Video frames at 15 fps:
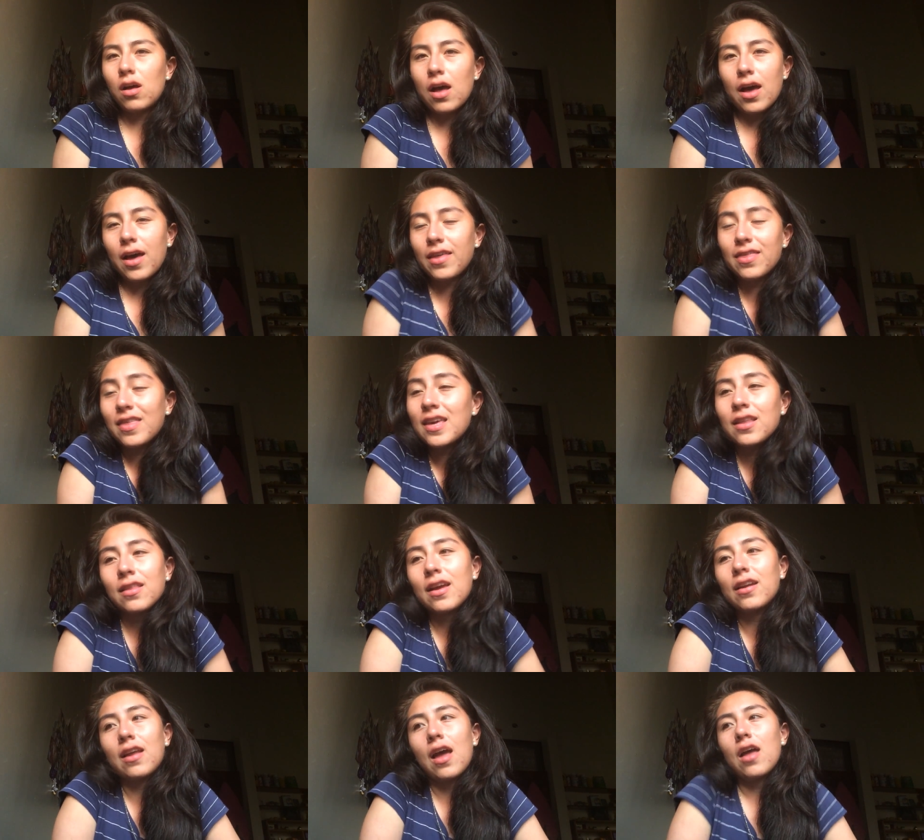I think
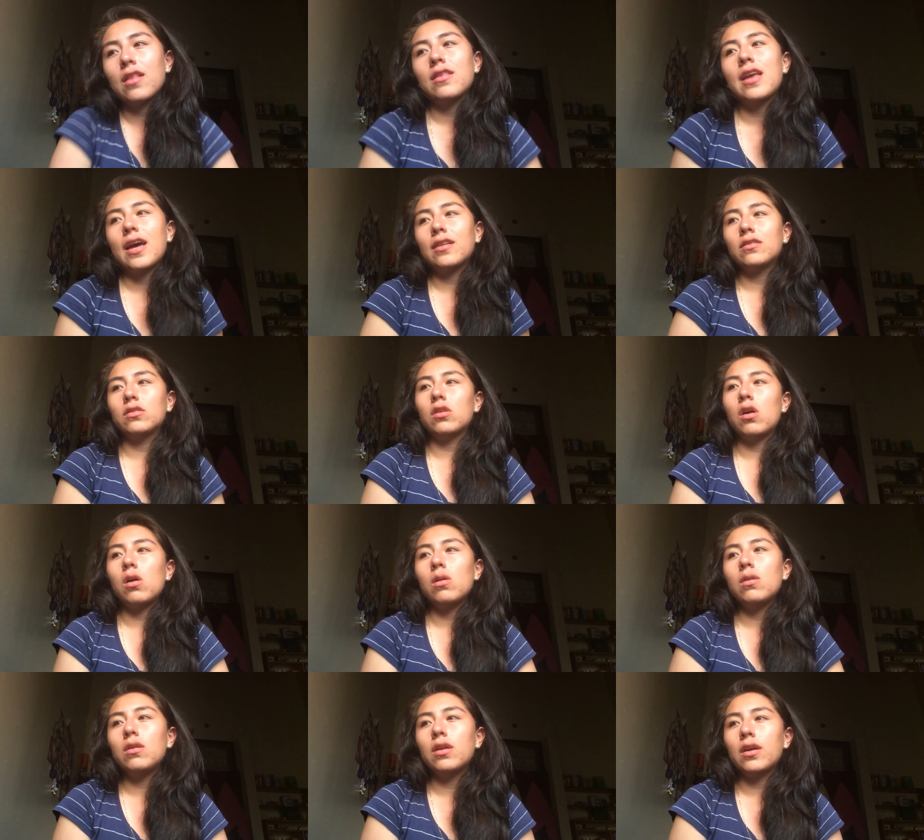that that's
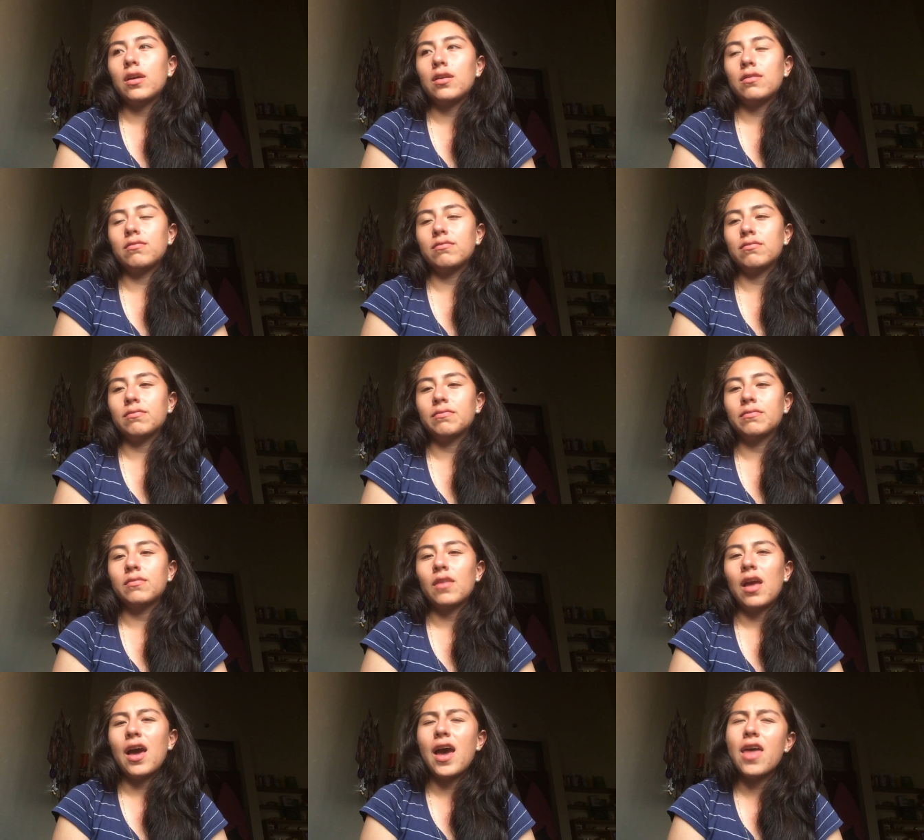all, and
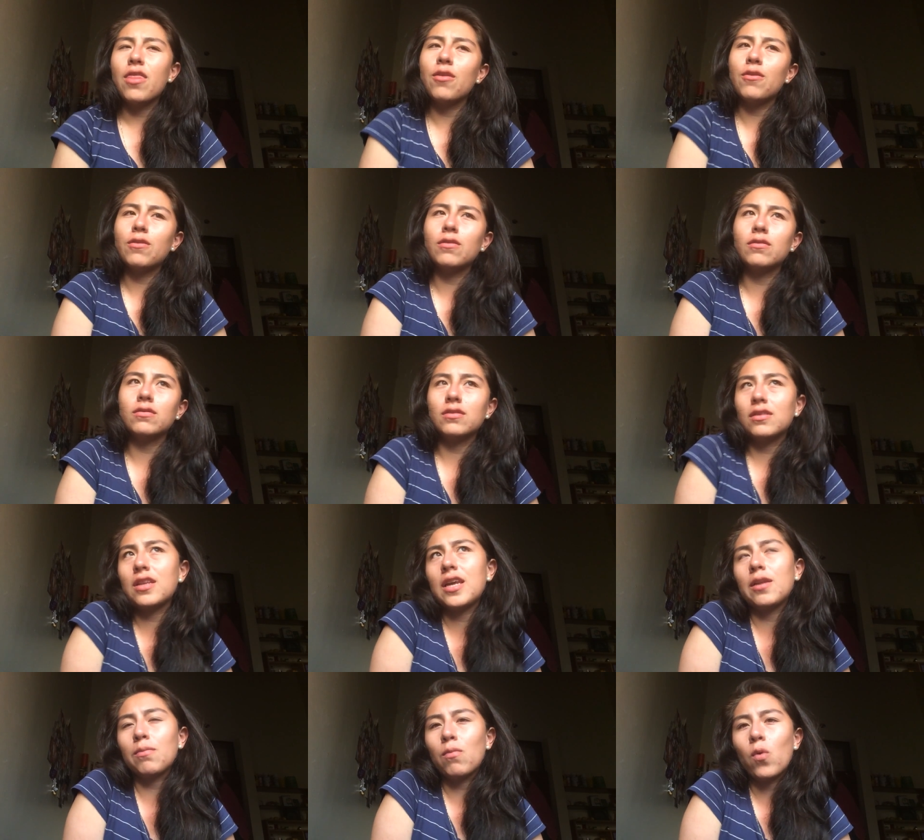I don't
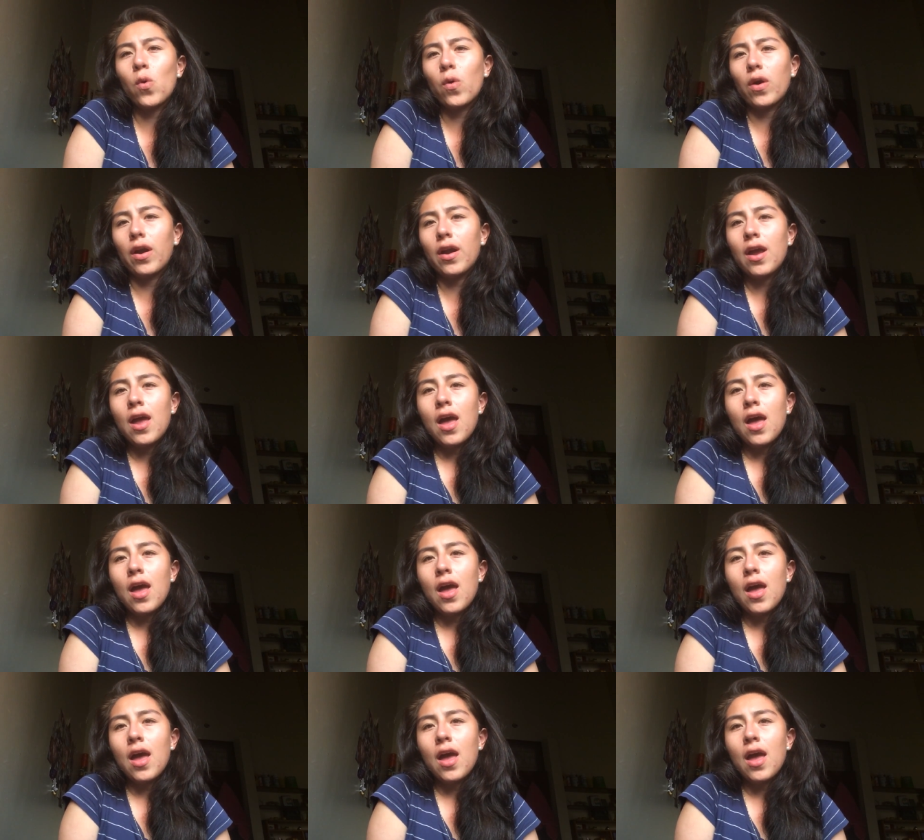need more.